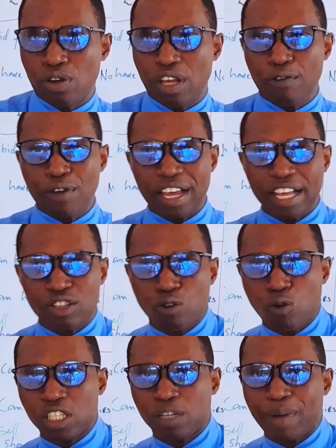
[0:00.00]
If you are here to
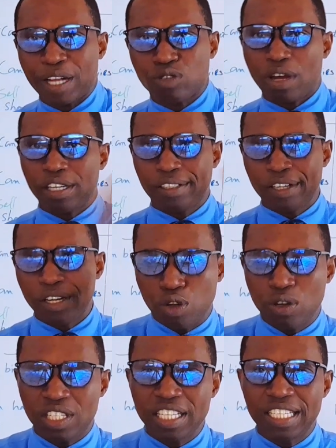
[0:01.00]
watch part 1, you
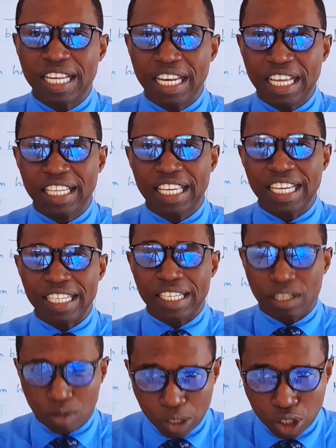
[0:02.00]
will see the link in the
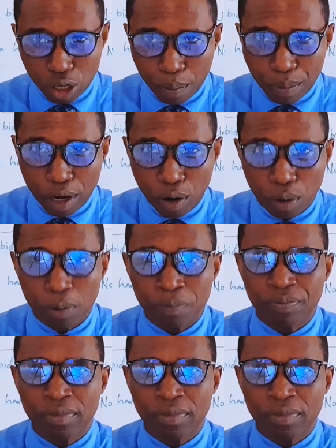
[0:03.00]
description below.